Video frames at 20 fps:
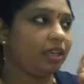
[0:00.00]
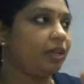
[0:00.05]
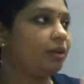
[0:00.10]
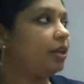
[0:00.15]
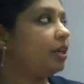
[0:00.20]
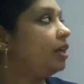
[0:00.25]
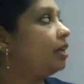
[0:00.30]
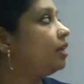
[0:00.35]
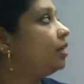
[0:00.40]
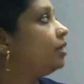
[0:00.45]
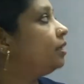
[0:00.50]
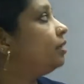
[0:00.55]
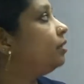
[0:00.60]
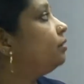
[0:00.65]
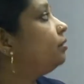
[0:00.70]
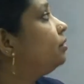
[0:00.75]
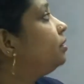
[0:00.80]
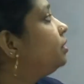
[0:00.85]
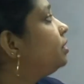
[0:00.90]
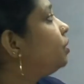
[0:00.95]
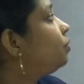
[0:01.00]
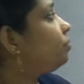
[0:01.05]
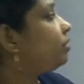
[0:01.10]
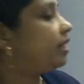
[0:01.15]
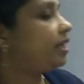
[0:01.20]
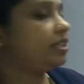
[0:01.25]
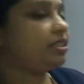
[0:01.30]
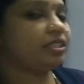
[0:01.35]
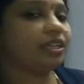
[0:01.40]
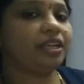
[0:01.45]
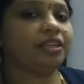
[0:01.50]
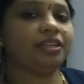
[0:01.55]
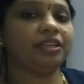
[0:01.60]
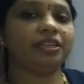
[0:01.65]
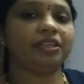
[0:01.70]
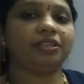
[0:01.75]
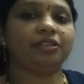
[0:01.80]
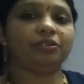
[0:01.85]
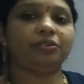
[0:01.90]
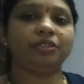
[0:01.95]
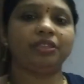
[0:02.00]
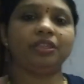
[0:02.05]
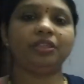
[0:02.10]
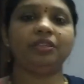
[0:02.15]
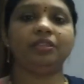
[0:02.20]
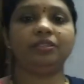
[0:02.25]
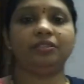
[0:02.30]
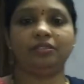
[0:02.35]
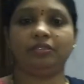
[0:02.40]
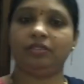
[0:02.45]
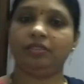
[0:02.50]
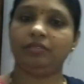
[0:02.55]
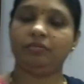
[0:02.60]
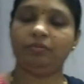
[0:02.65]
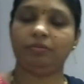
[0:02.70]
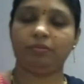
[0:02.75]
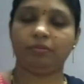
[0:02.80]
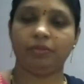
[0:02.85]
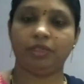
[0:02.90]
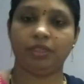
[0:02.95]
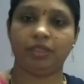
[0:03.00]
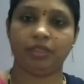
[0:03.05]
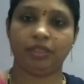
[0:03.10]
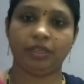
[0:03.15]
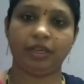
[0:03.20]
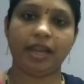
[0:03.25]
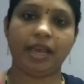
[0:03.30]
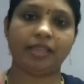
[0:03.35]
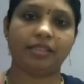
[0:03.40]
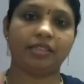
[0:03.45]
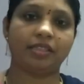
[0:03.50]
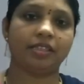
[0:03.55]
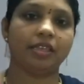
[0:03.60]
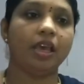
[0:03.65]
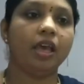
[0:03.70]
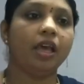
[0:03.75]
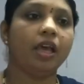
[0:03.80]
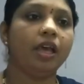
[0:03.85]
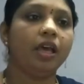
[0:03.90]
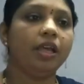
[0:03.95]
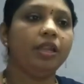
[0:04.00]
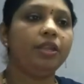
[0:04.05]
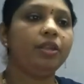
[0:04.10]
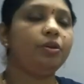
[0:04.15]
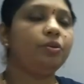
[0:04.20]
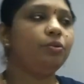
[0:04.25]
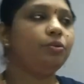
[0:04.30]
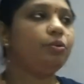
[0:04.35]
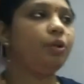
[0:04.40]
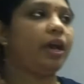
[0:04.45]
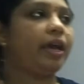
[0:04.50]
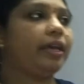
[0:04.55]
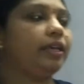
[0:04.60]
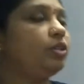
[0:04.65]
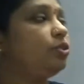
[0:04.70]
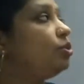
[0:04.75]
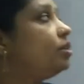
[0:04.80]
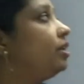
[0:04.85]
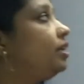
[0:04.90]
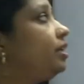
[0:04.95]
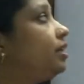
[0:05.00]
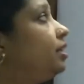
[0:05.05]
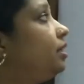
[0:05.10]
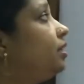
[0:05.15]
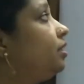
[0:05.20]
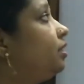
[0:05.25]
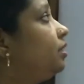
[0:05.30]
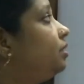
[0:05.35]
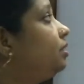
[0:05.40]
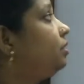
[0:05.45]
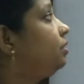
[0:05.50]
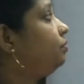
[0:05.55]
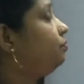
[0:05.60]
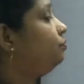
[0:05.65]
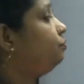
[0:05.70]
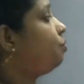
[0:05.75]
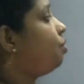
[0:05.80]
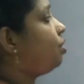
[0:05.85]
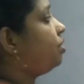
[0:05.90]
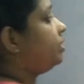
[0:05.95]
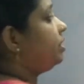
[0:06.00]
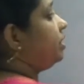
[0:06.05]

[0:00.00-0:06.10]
now let's enter into the class. Now actually, what